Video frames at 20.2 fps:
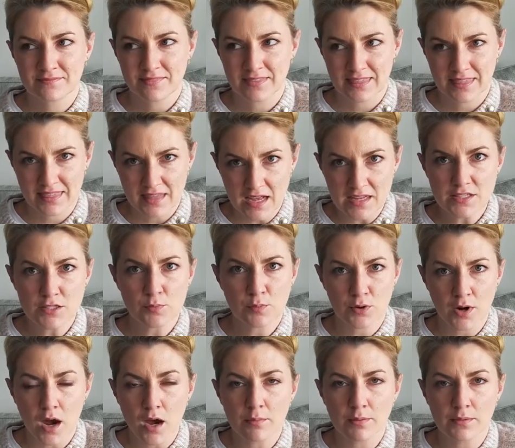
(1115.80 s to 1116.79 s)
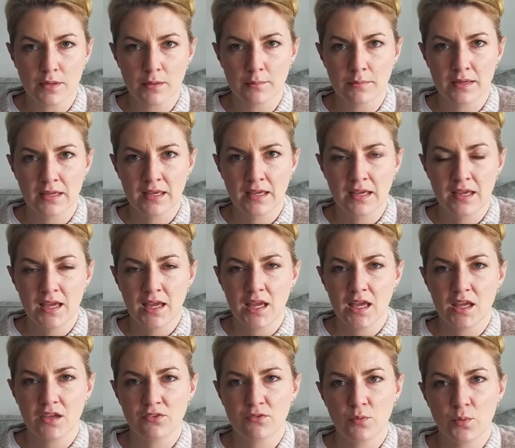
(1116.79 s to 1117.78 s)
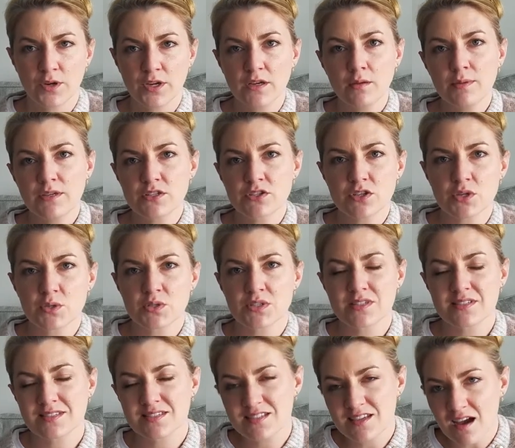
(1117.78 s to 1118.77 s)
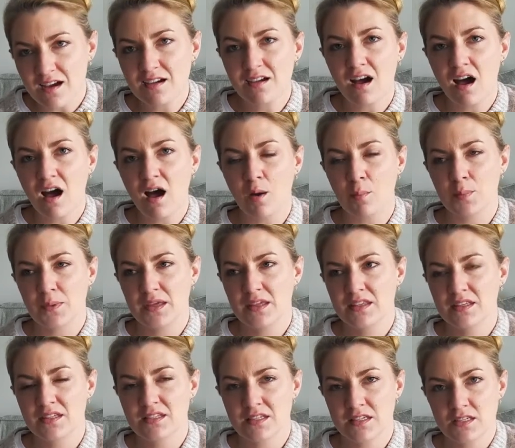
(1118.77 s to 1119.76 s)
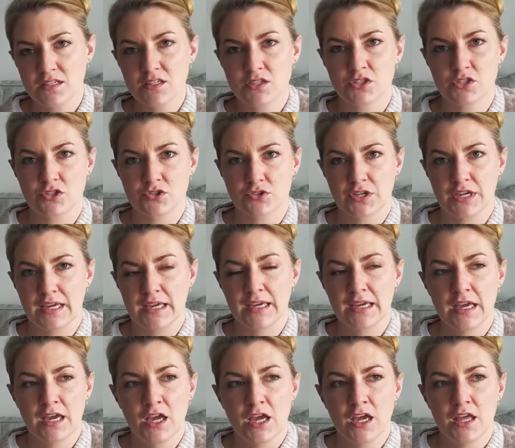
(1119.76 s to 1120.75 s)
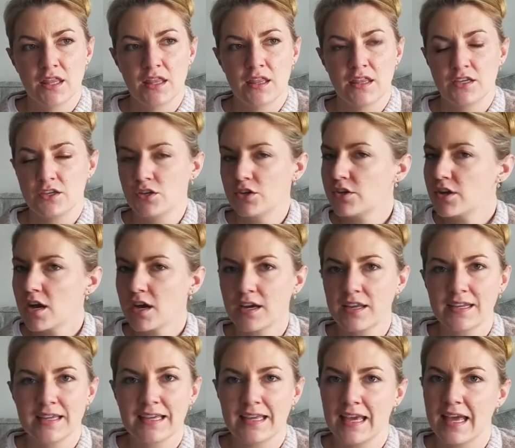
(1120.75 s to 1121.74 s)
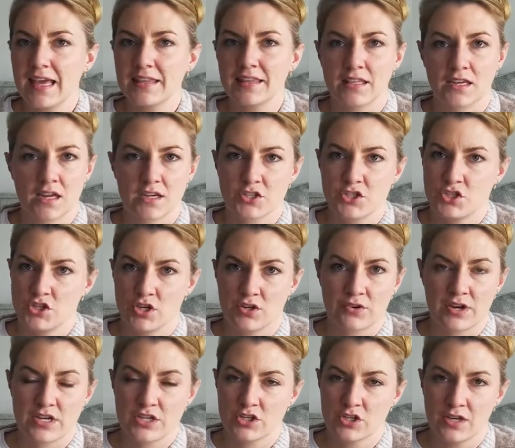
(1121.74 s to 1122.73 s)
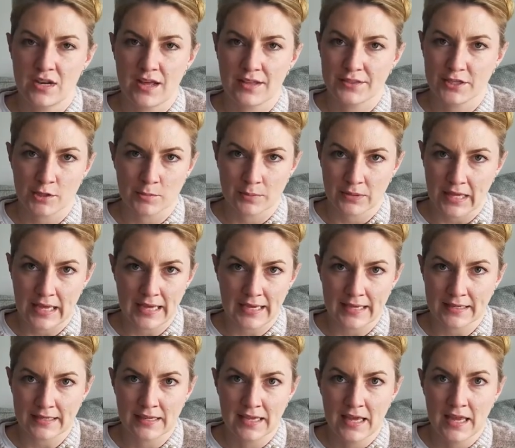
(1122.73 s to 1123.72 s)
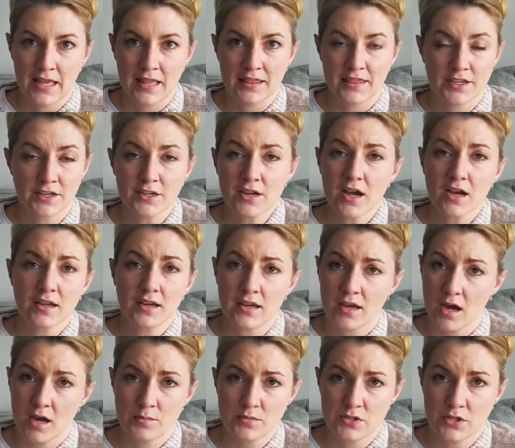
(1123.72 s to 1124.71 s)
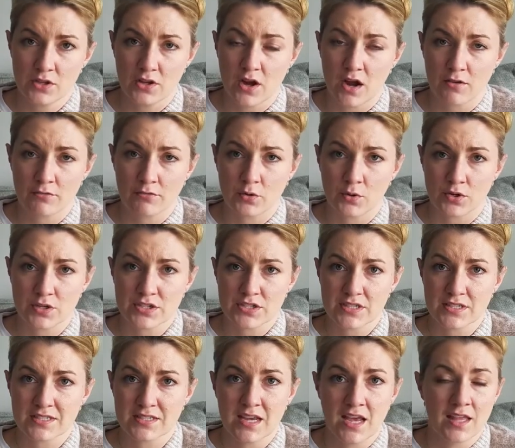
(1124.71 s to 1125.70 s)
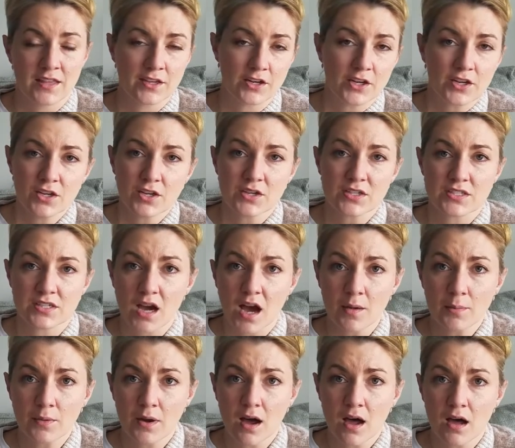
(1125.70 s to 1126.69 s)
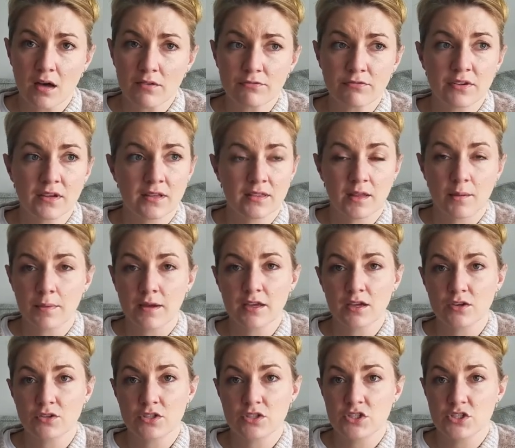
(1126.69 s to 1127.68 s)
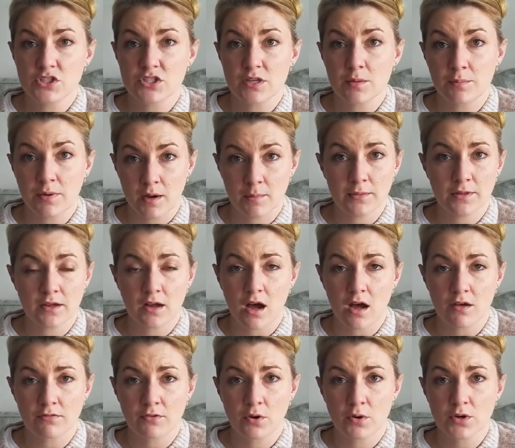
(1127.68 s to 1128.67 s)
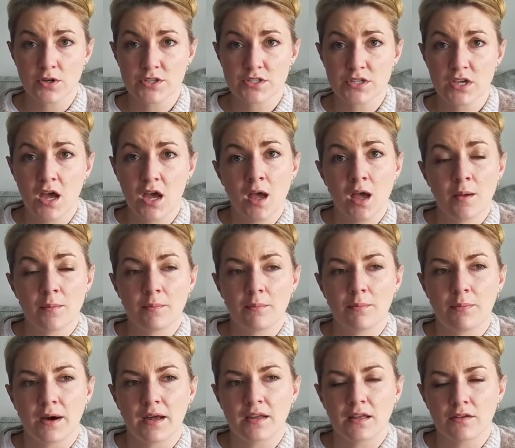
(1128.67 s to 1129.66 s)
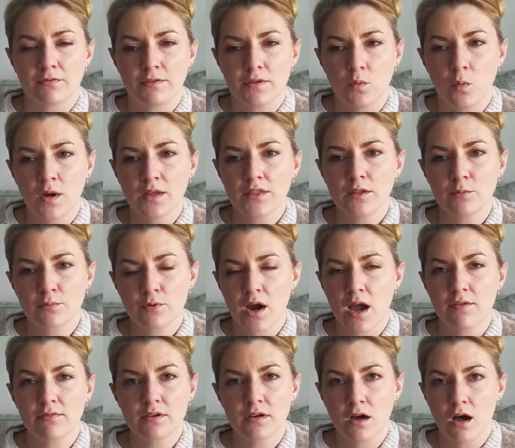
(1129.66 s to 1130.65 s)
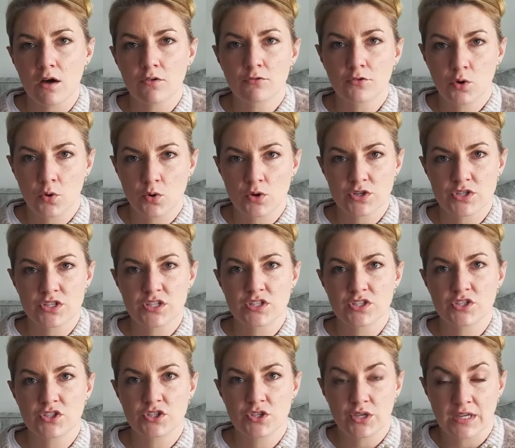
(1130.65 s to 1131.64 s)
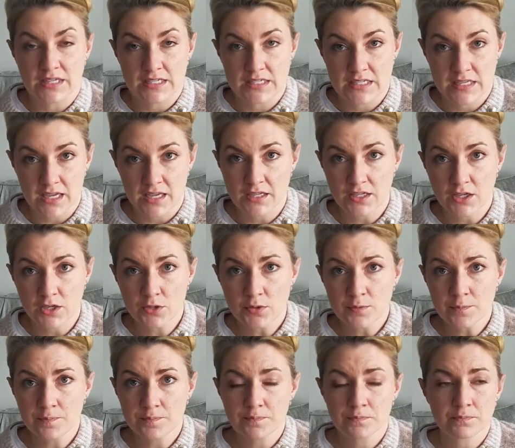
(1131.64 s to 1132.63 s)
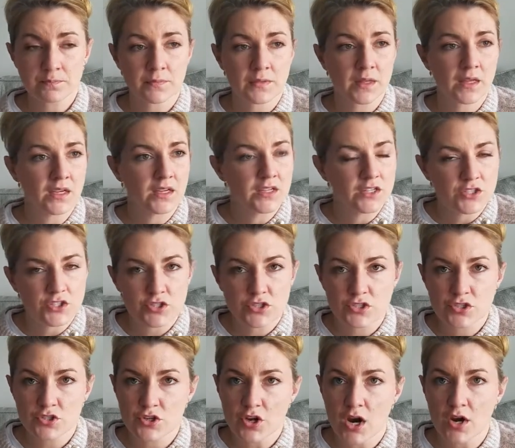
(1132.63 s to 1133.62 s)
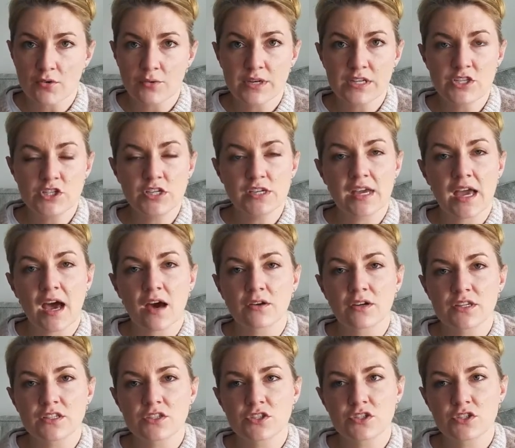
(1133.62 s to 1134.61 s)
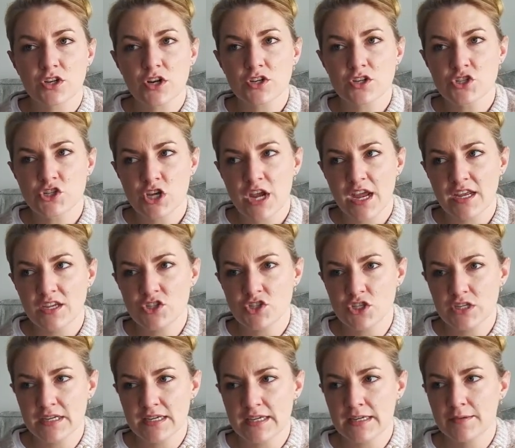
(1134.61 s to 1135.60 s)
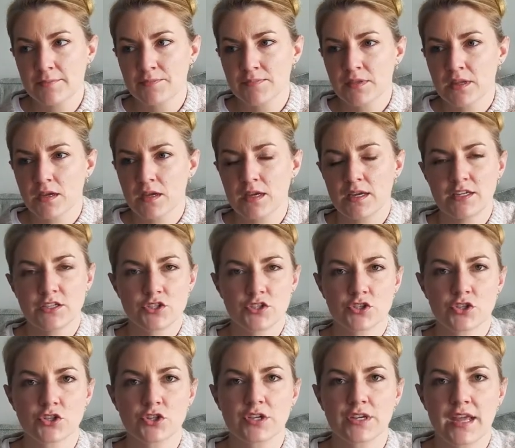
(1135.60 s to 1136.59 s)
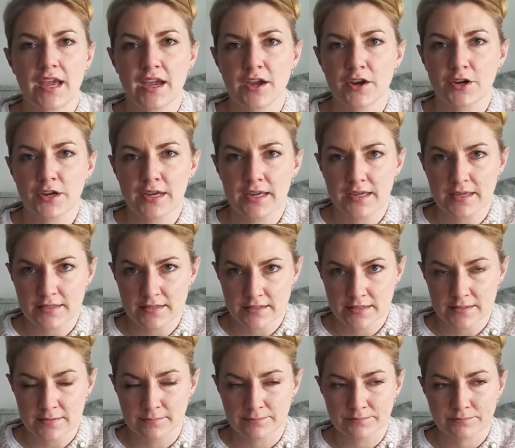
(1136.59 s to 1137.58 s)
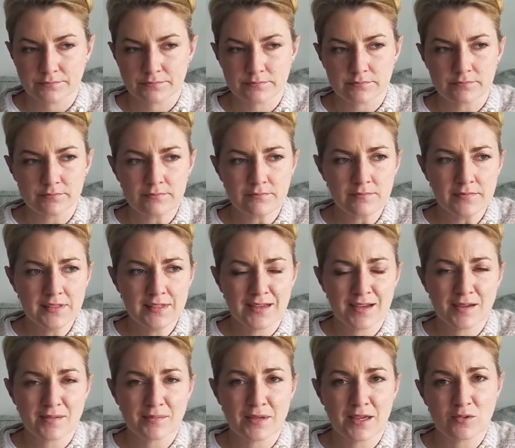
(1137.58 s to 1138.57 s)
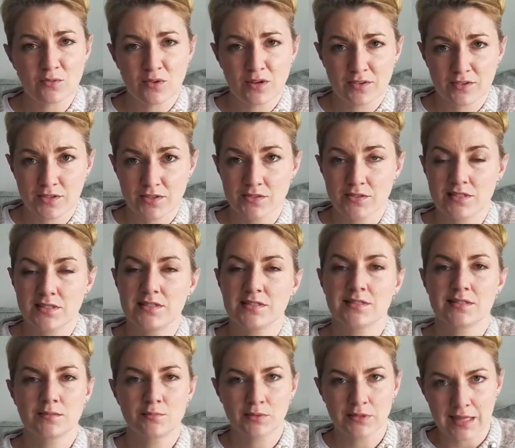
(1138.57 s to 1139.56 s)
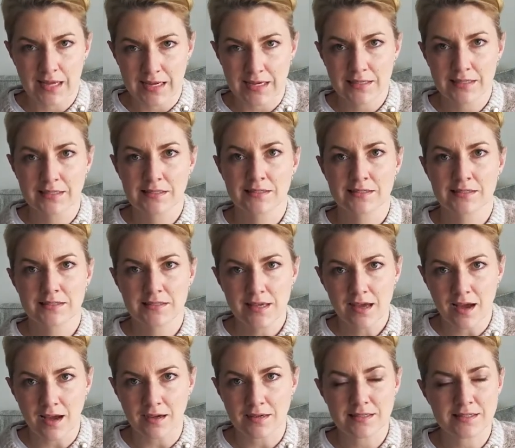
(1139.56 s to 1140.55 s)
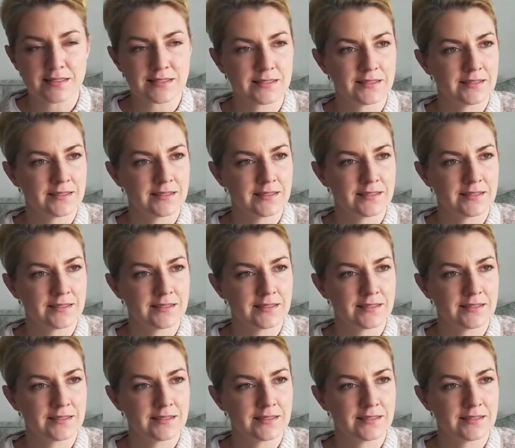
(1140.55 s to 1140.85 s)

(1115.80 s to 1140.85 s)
That's a problem. If we're going to be so stuck up in this industry, then you're not going to get the next generation out there playing. They're not going to come to the golf courses. They're going to go to Top Golf. They might go to just a public golf course. But if you want the private golf courses to continue, start reaching out and start changing in certain areas. Um, and one of those is the black socks.